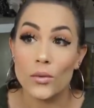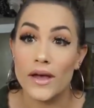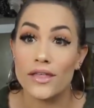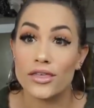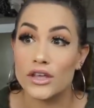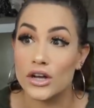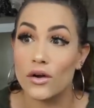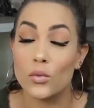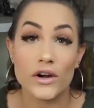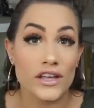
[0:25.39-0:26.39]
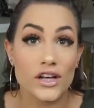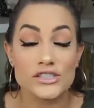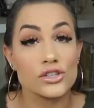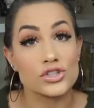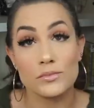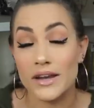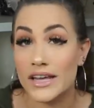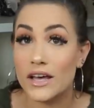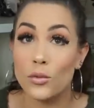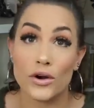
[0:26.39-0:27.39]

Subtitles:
with, you know, working on social media,